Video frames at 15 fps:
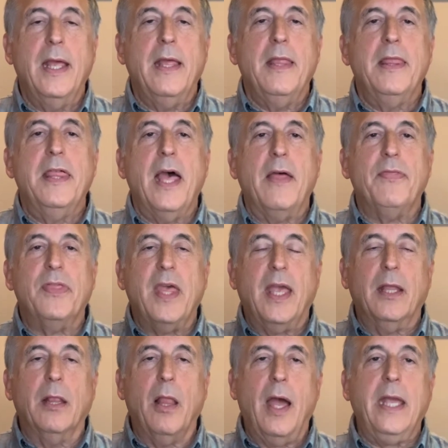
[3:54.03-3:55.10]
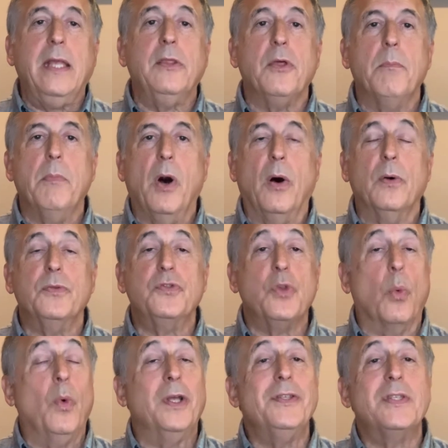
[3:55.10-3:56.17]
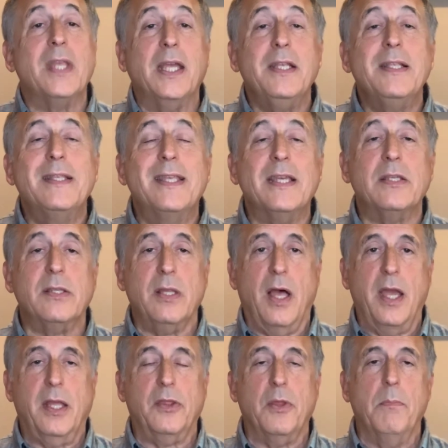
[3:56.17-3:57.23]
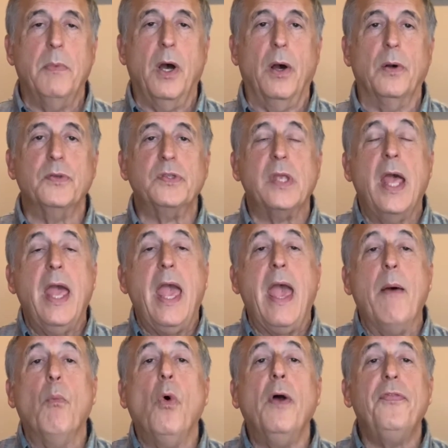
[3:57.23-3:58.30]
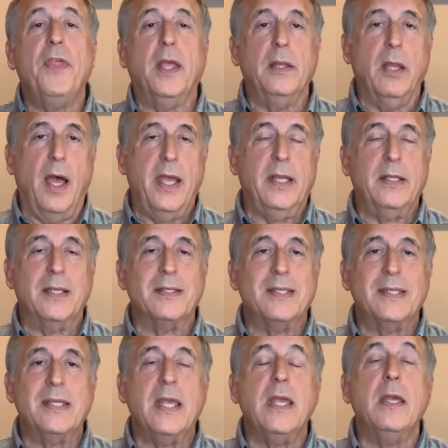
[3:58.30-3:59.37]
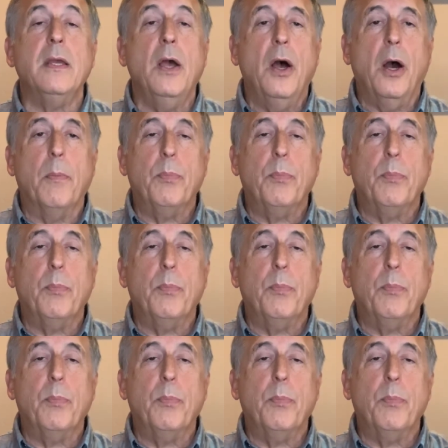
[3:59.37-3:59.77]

that they like the most, the ones they dislike the most, and what they'd like to see a